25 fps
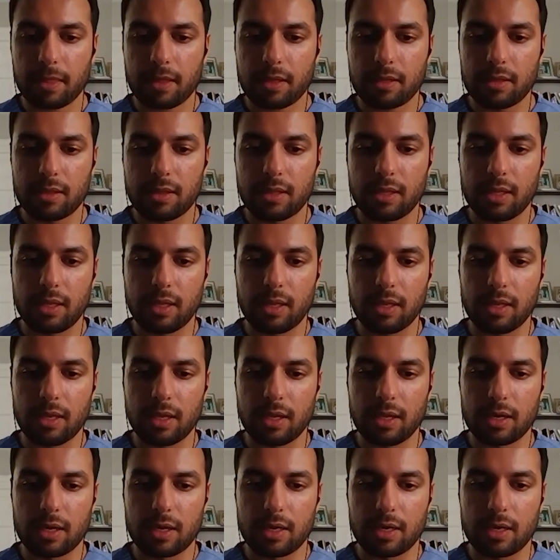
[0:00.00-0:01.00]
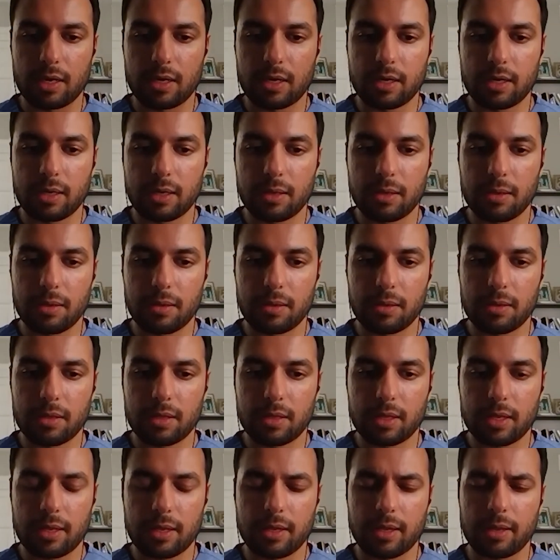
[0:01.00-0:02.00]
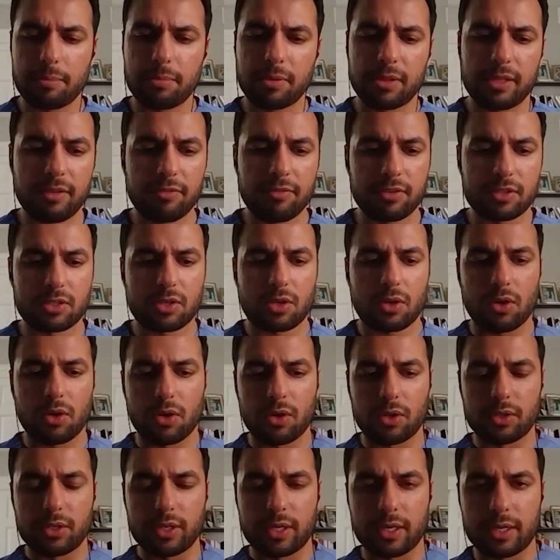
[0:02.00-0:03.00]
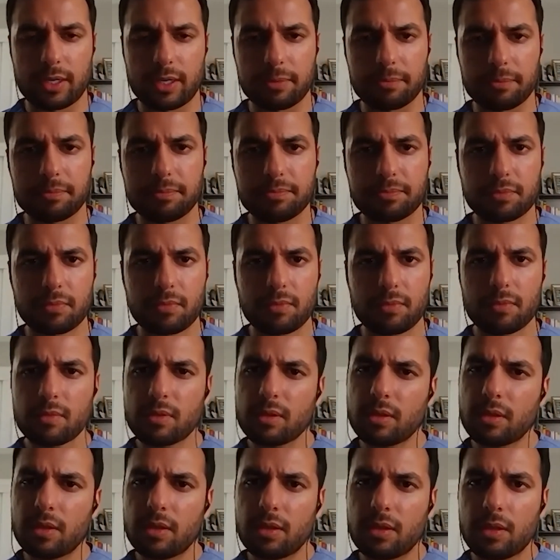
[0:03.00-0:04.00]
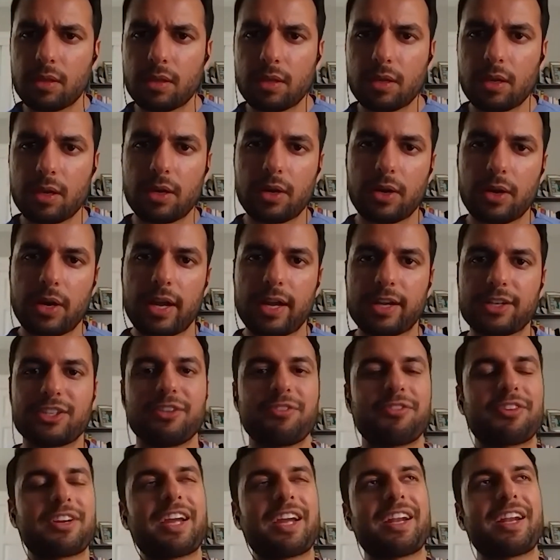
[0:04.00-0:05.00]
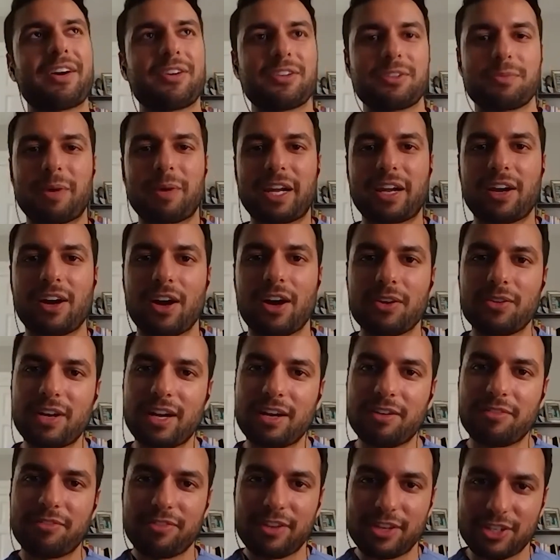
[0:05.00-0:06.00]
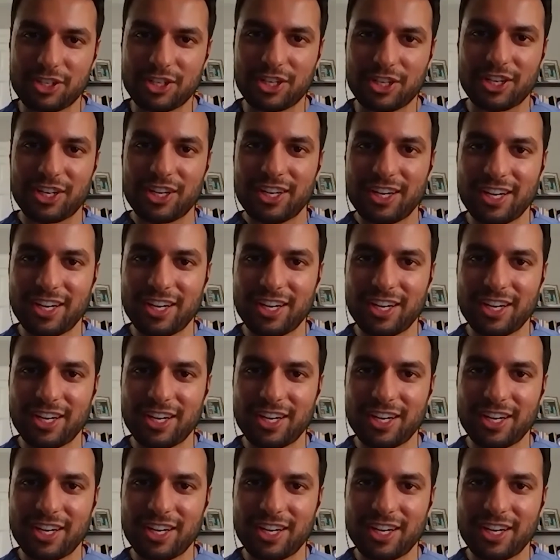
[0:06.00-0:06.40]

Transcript: the I believe it's called I actually forget now. It's by Conrad Fisher.